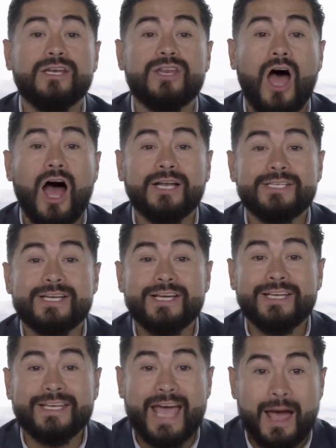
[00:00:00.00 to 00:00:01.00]
not
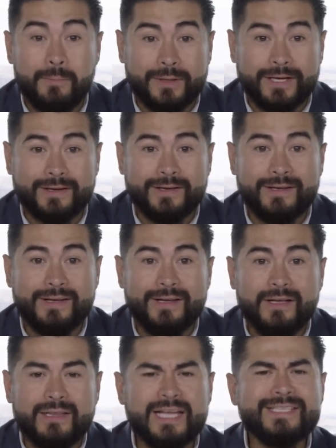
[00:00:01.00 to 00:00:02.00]
gambling.
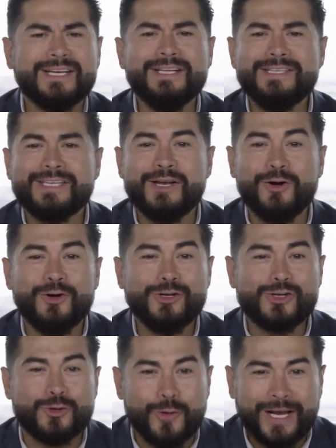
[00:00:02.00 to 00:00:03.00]
Let's consider
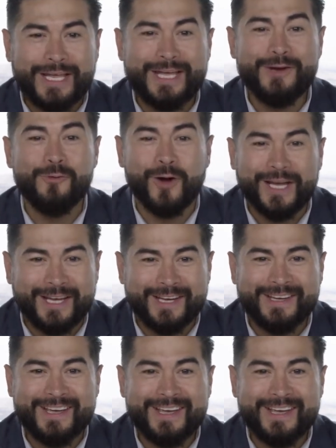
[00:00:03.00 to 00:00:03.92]
Tricky Ricky.